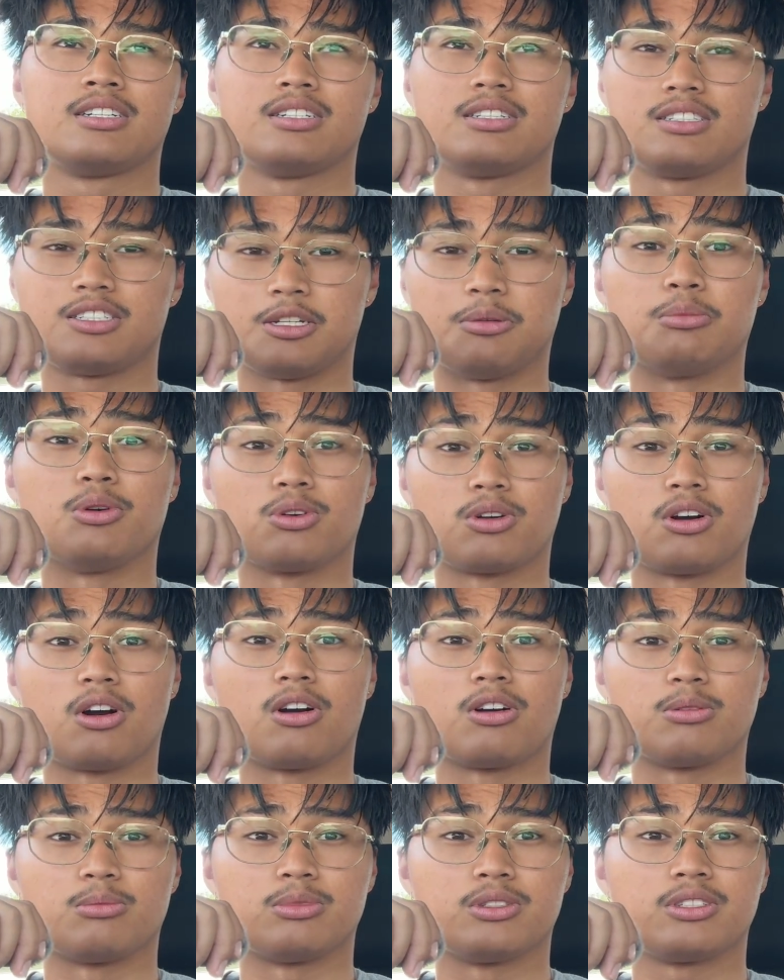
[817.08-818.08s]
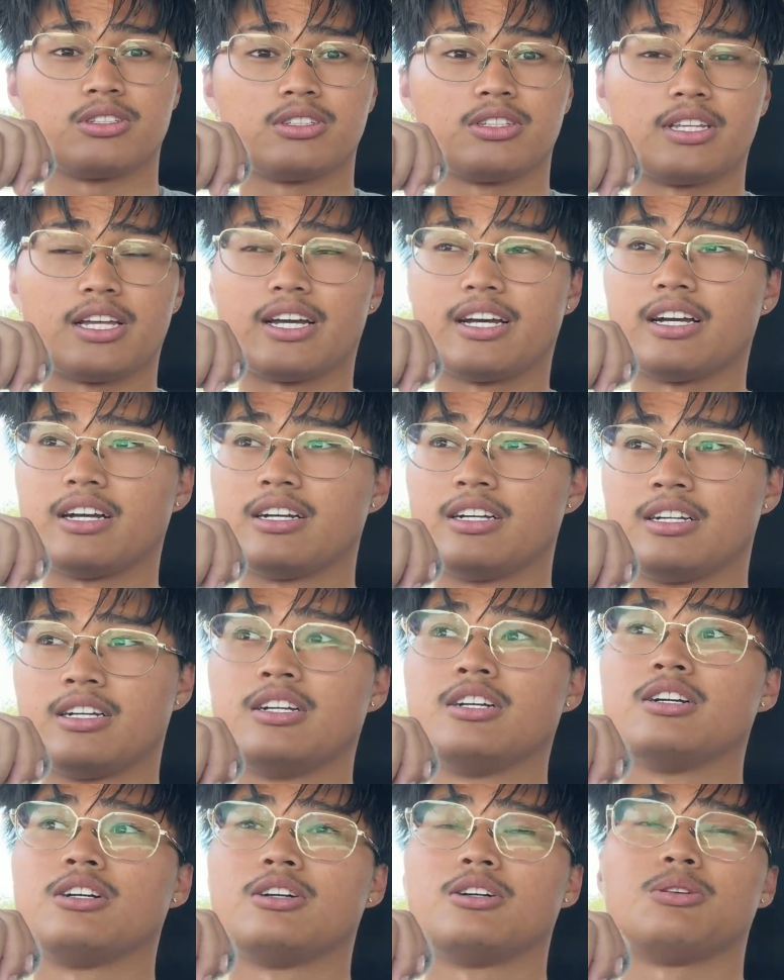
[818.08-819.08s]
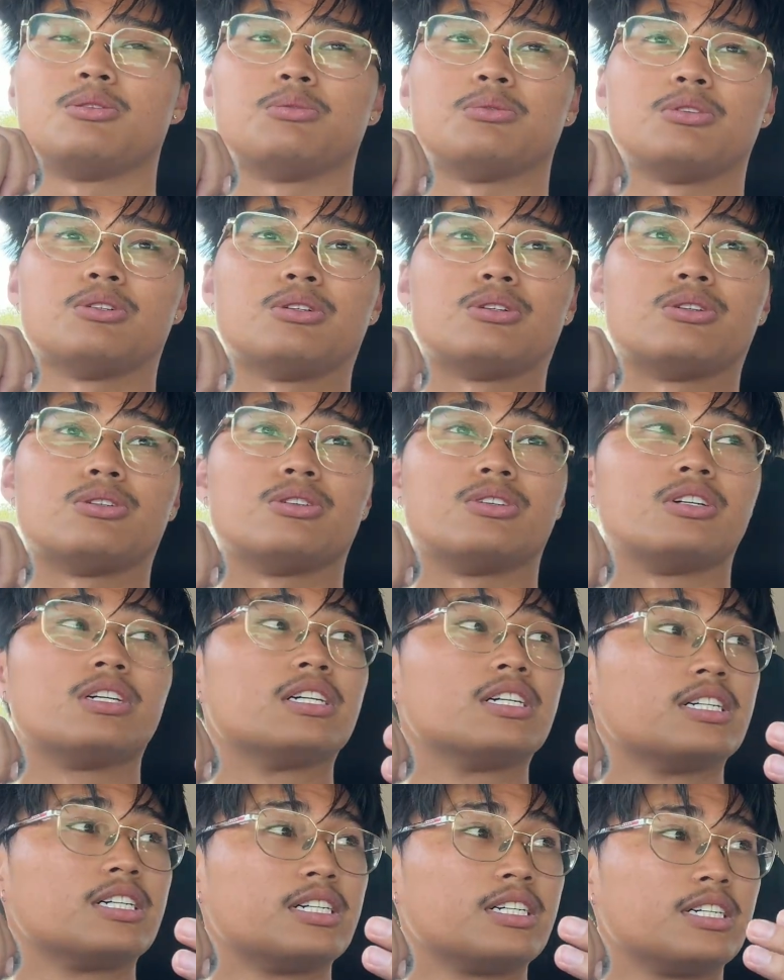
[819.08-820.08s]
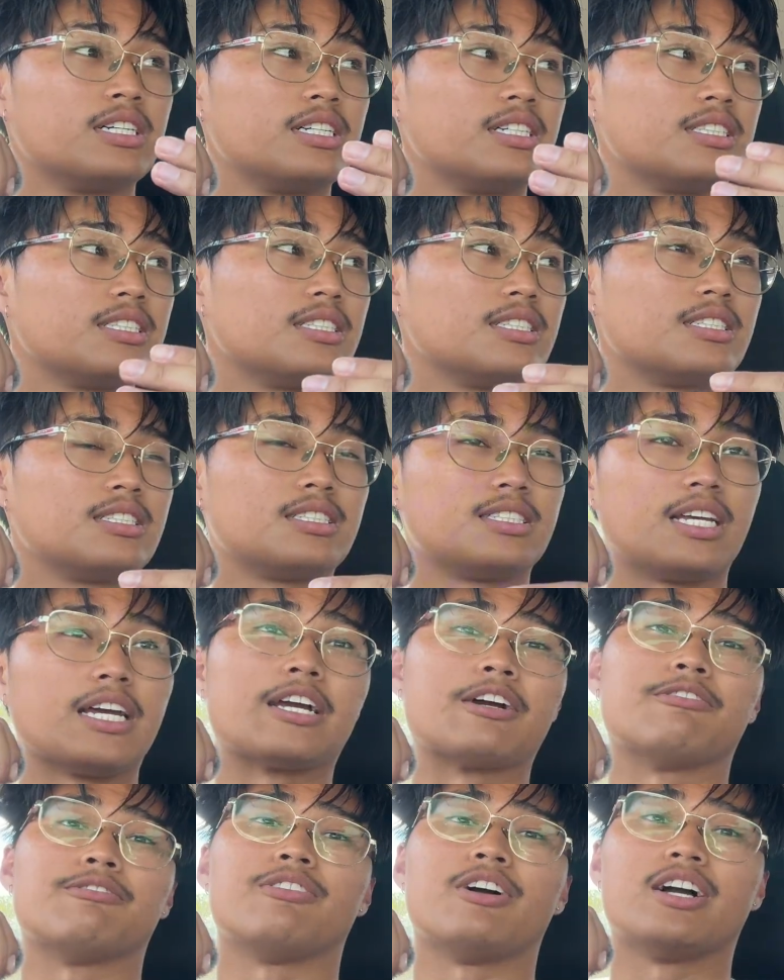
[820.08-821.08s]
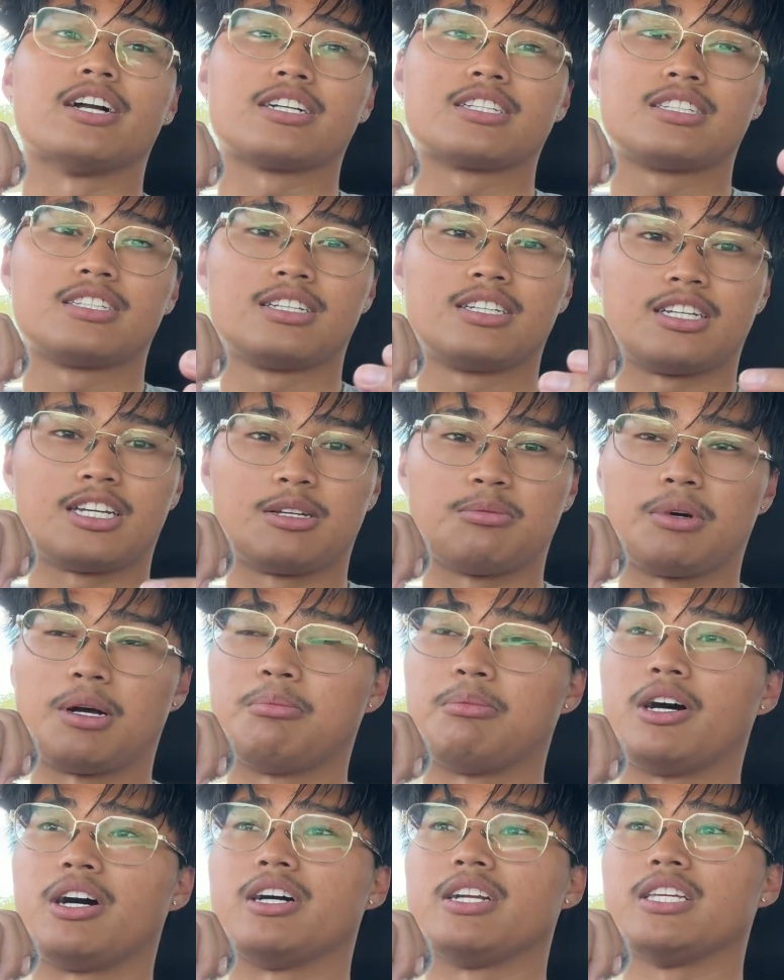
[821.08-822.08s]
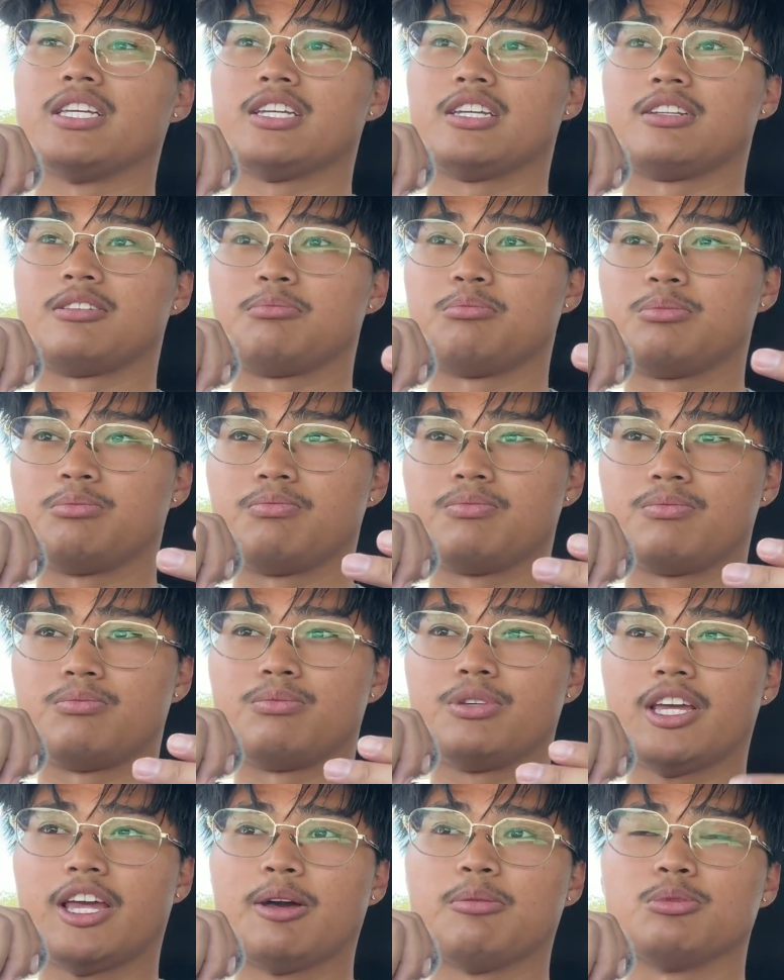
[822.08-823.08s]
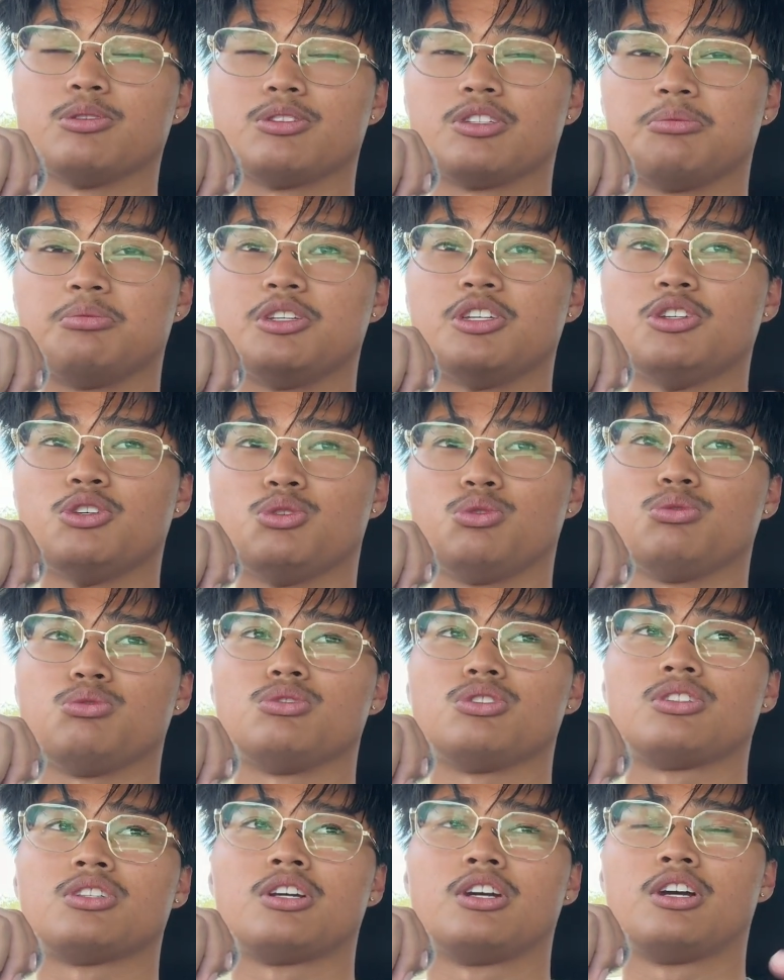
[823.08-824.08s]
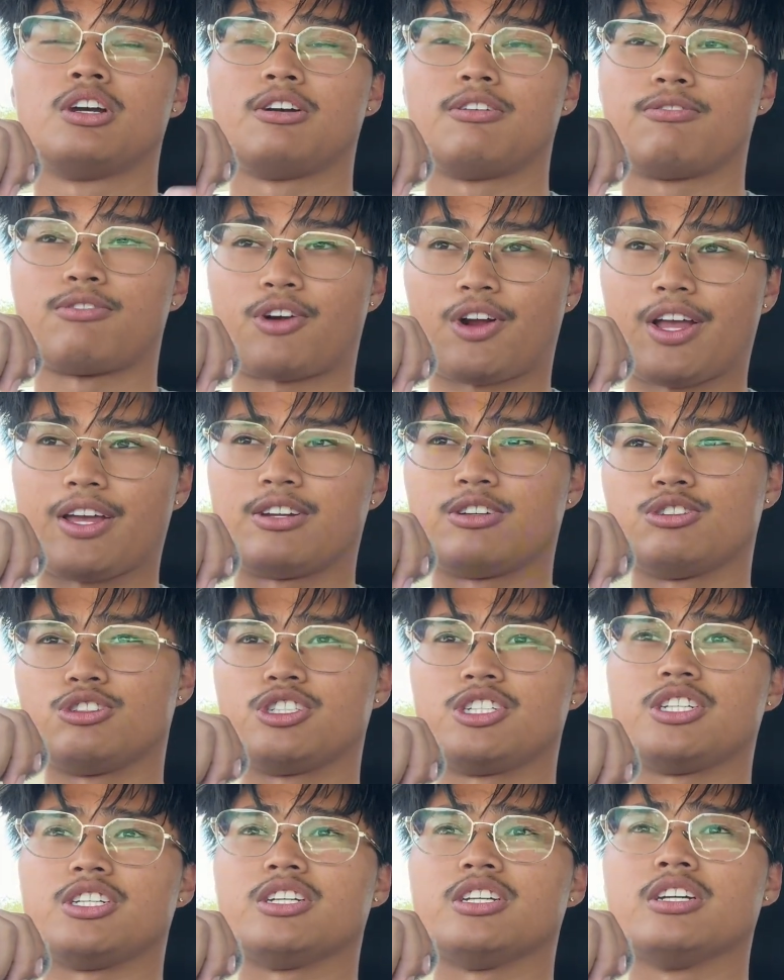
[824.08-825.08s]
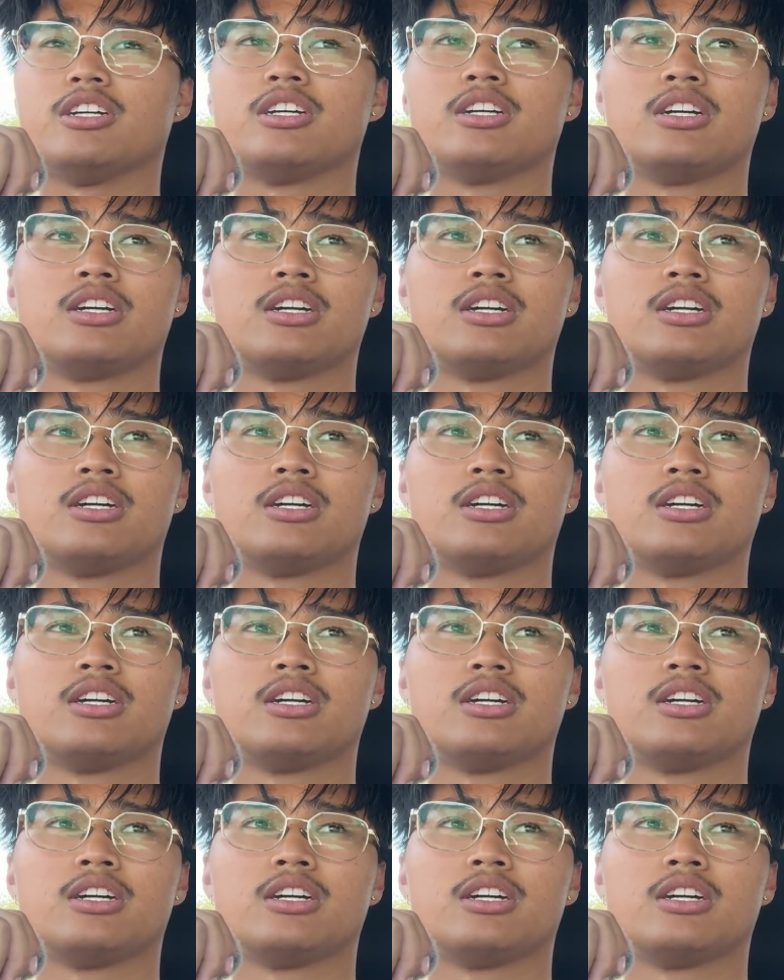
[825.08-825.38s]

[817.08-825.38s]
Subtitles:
simple carbs that will take effect in my body and be able to be used for energy